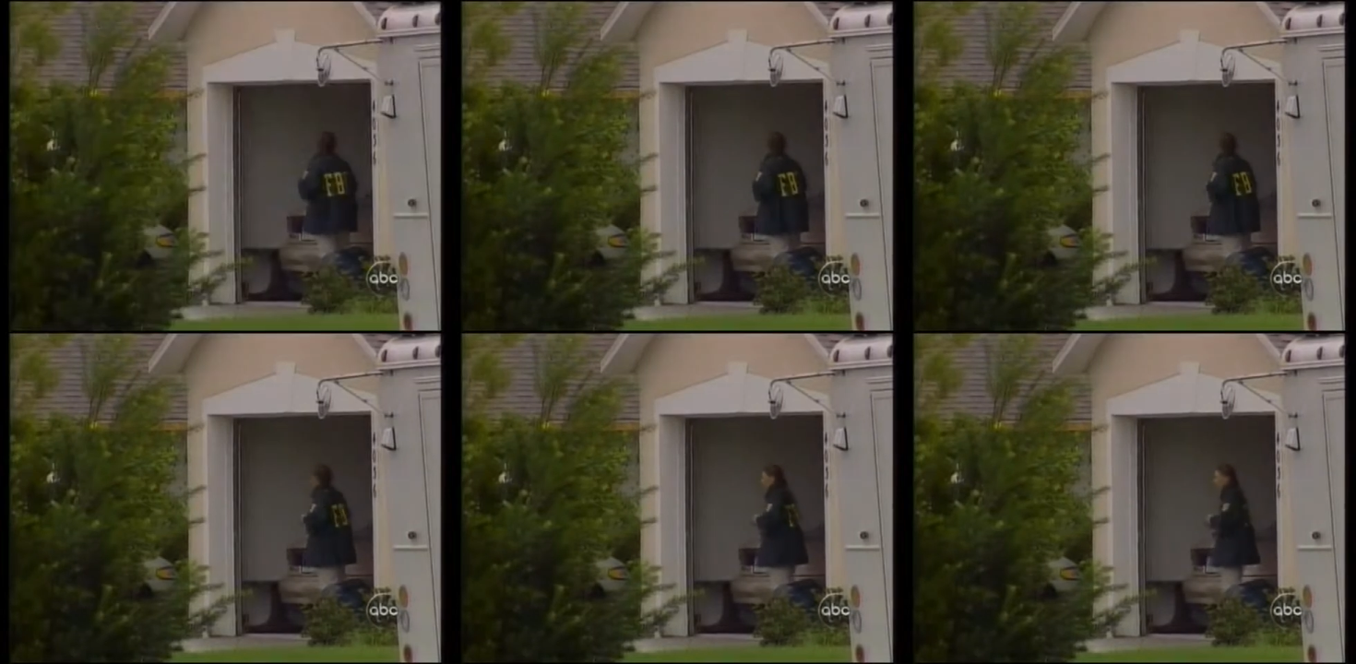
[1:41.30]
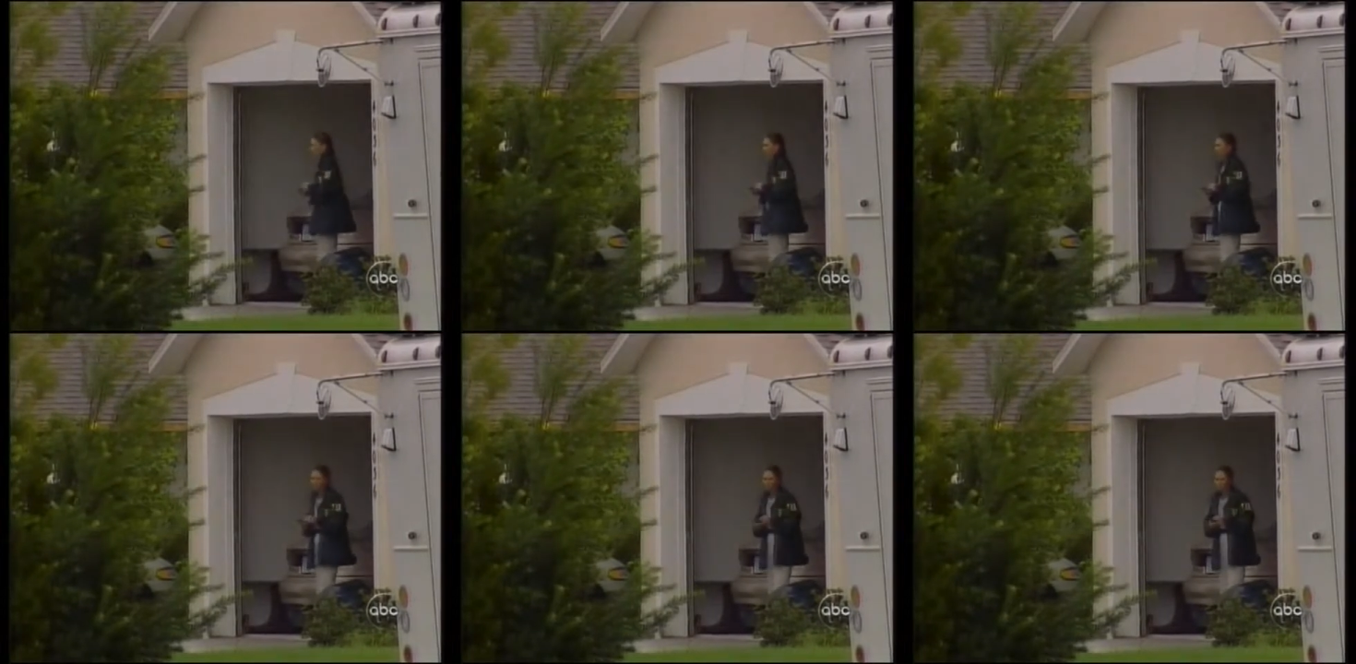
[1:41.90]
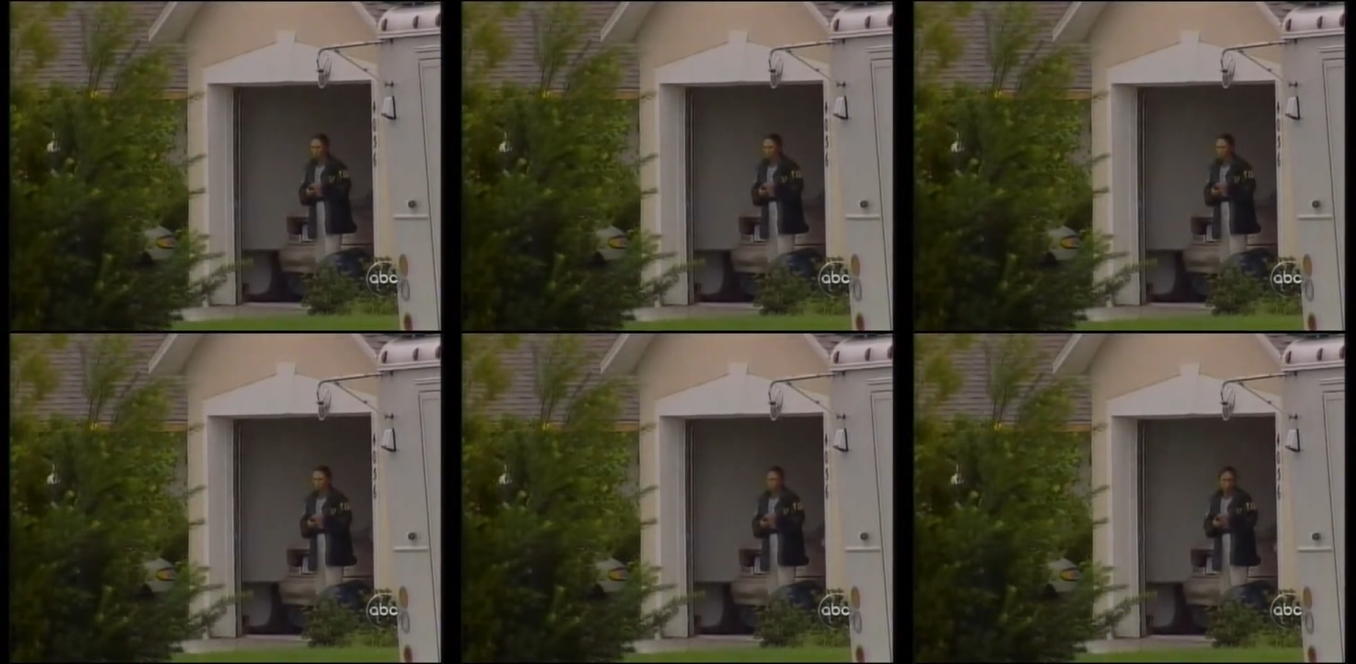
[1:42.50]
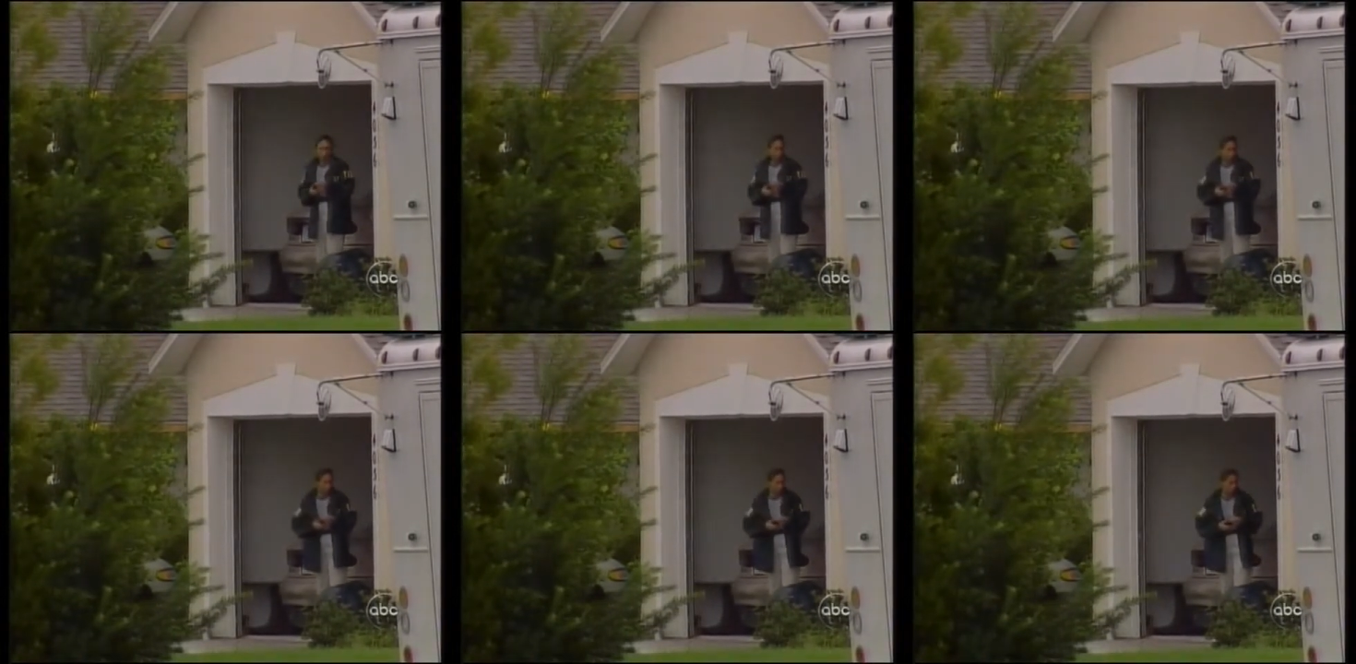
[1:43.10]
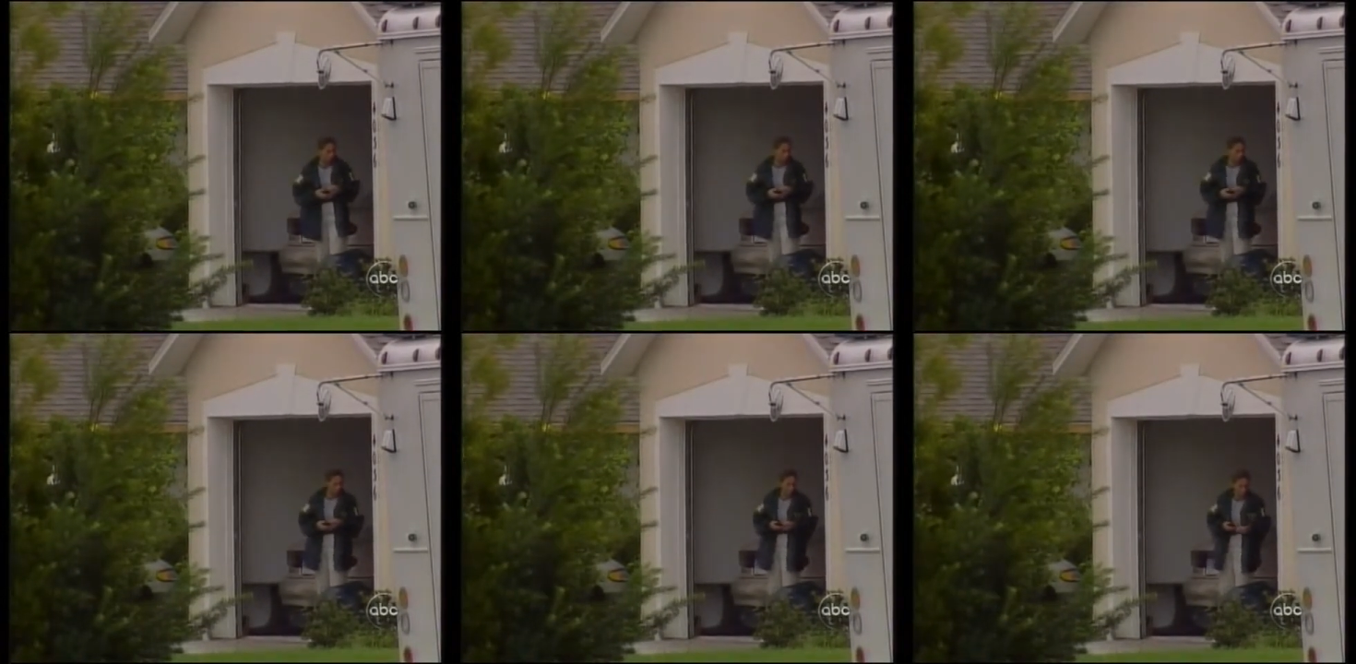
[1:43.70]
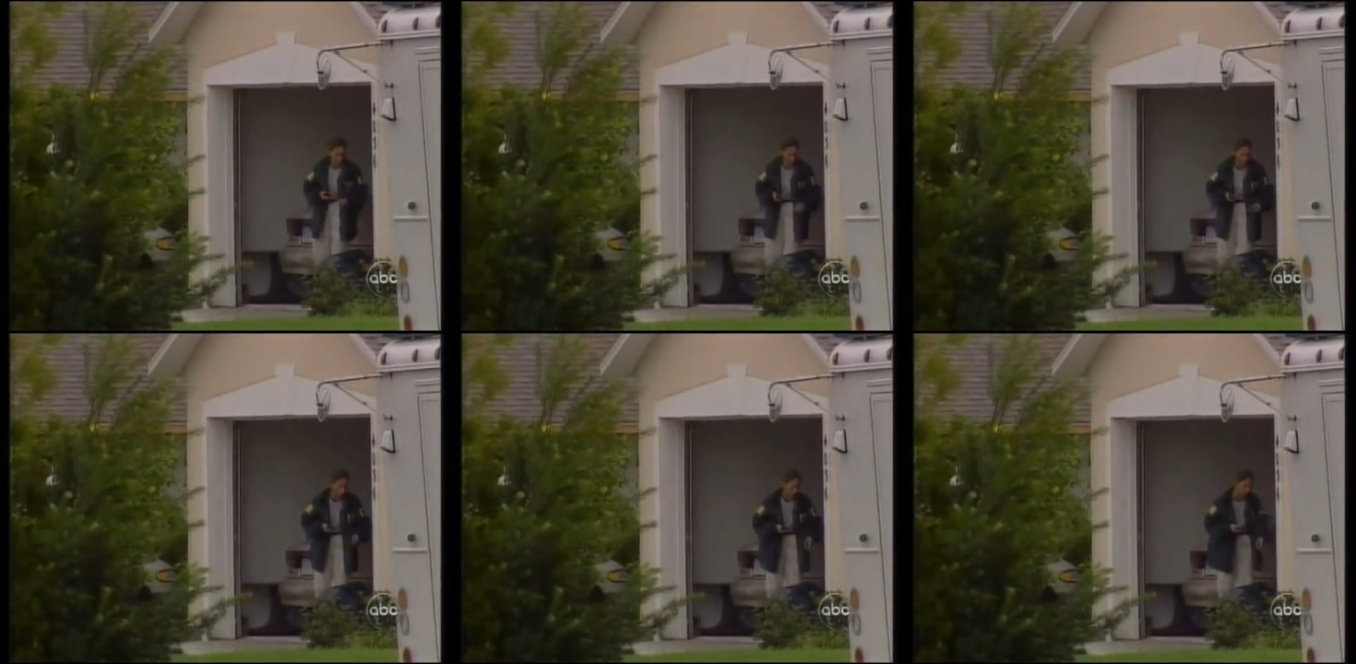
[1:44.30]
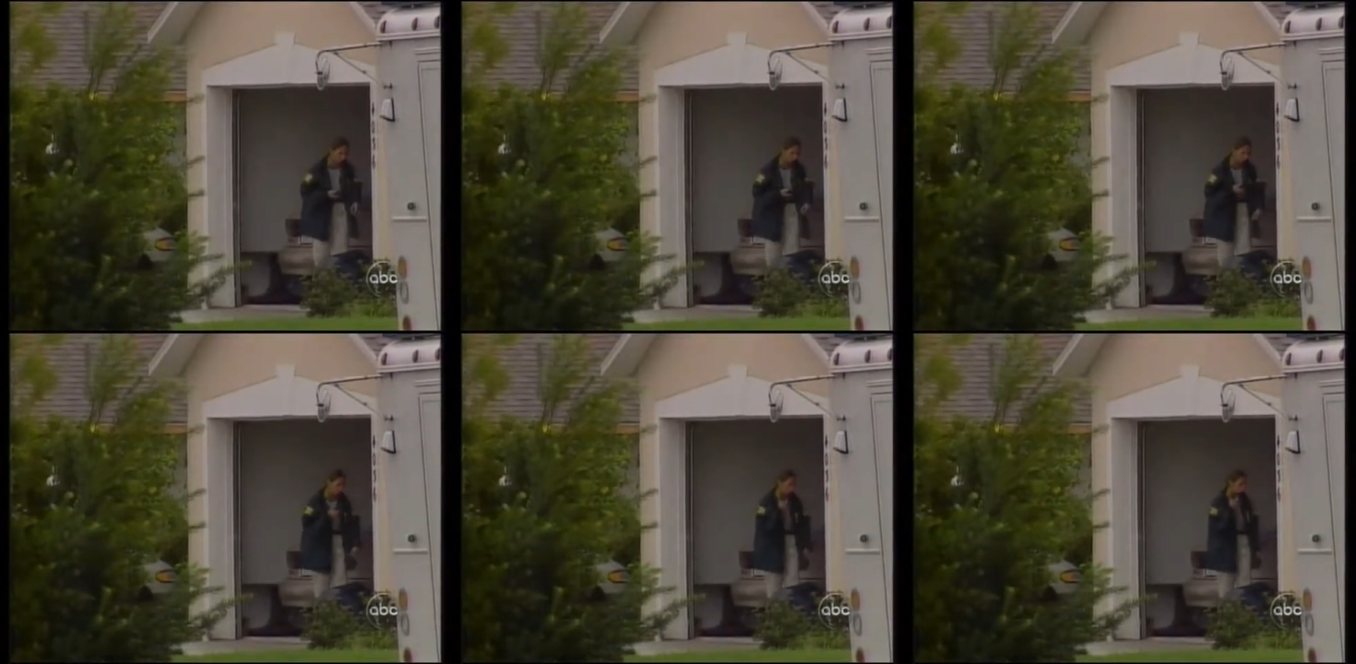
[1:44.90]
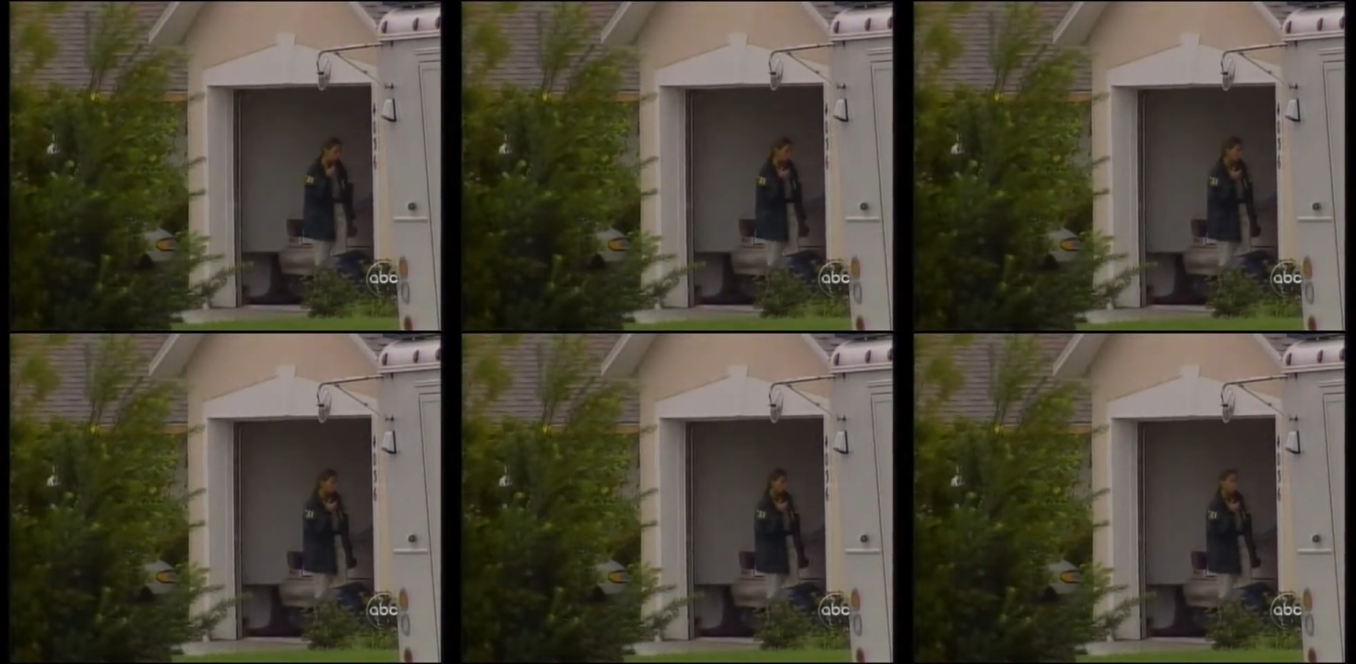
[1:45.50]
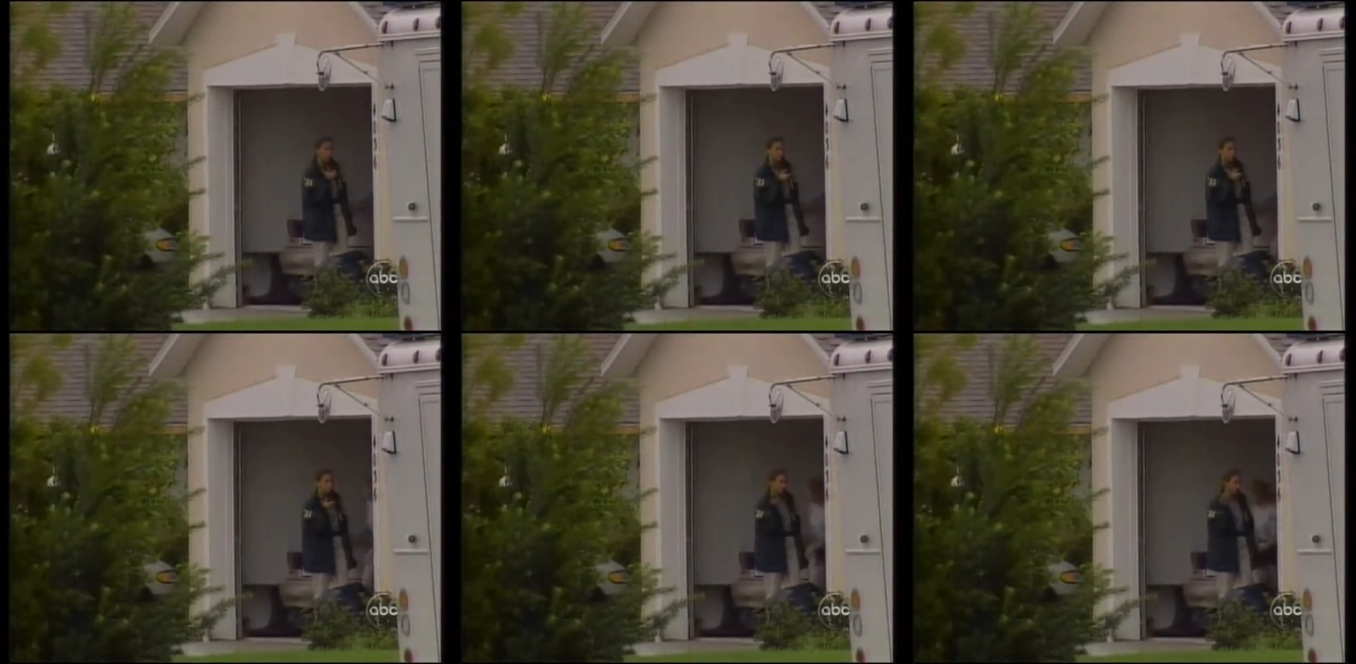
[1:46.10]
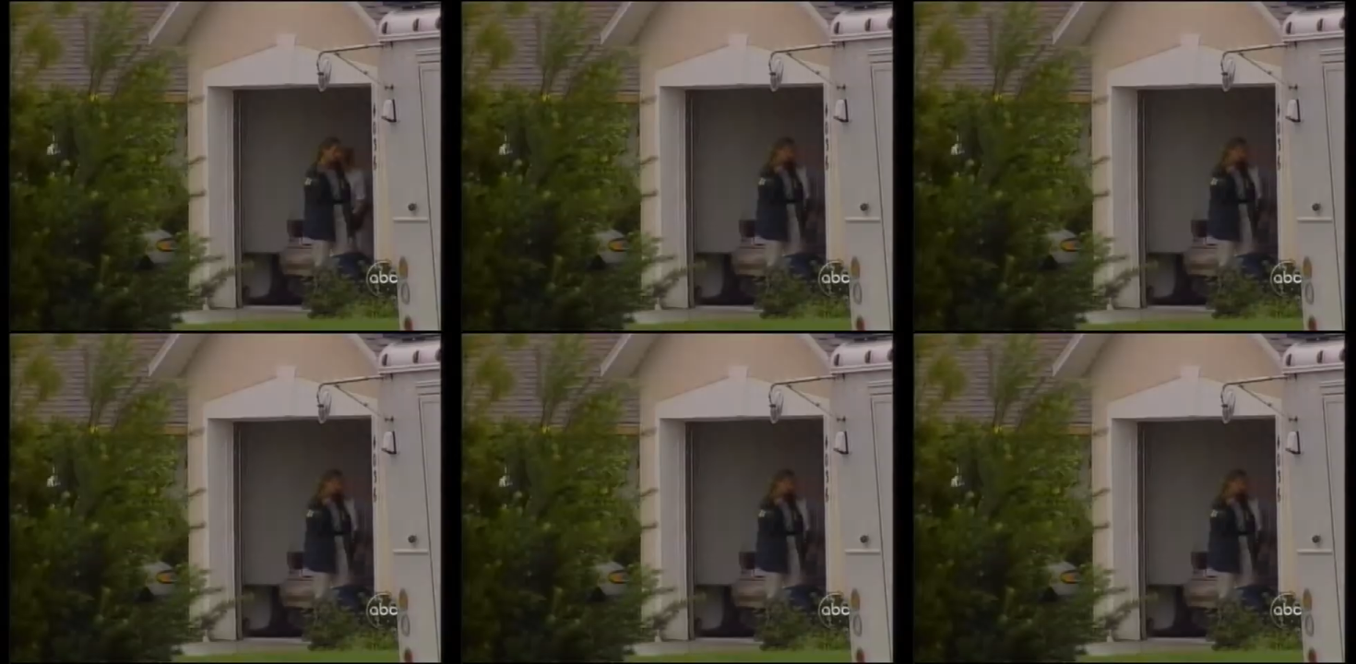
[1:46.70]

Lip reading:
No face is visible, so there are no lips to read.